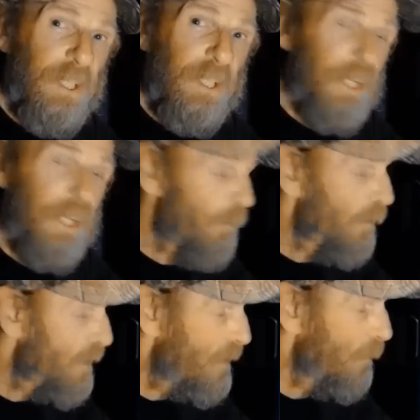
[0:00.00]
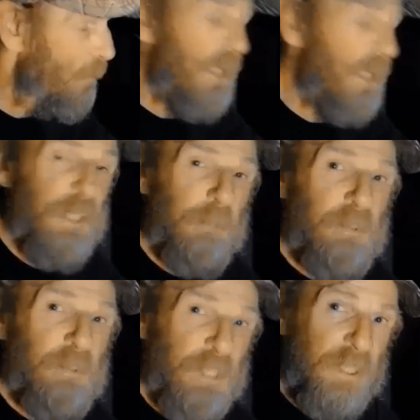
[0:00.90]
and it will still be at
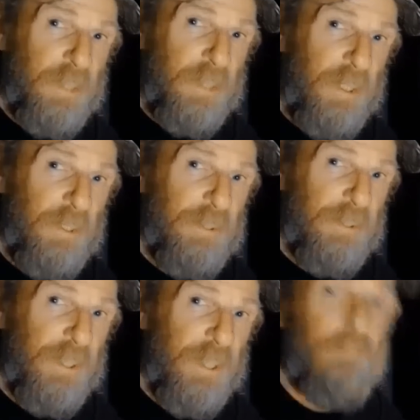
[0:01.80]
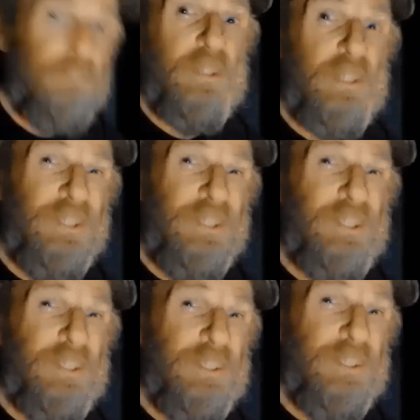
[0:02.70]
80% charge after a
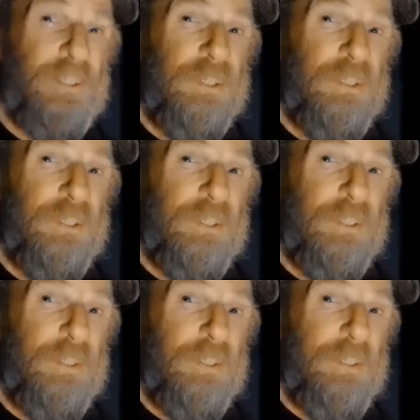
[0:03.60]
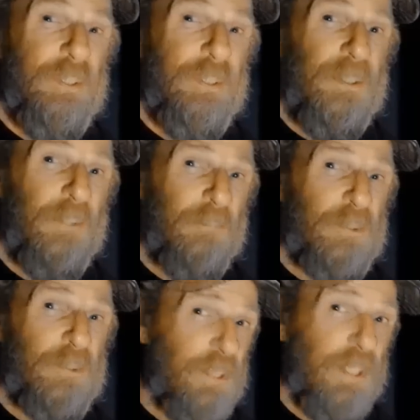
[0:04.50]
year of
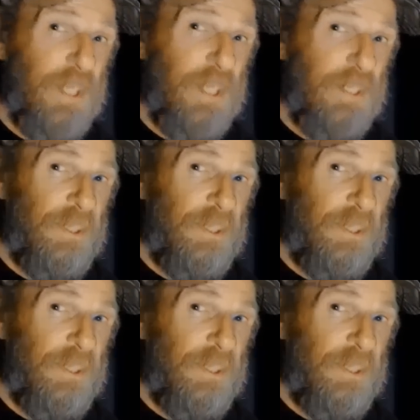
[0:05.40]
just sitting there.